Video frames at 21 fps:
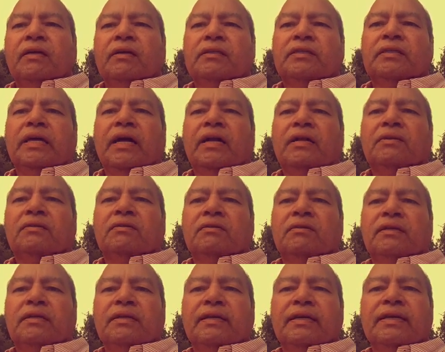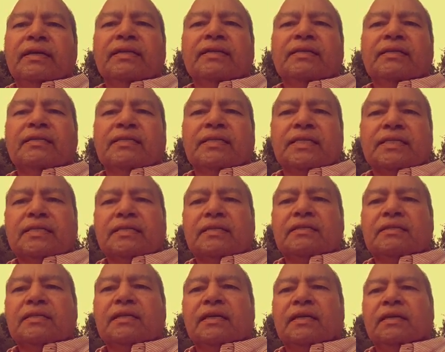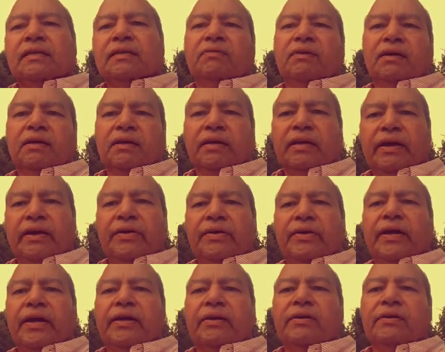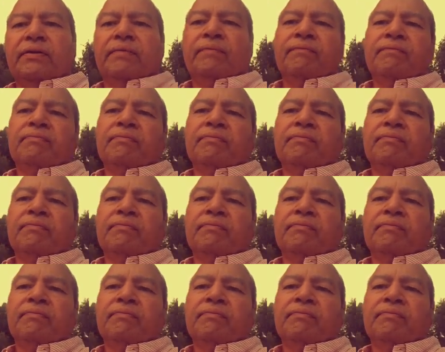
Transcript: childhood inconsistency in the caretaker,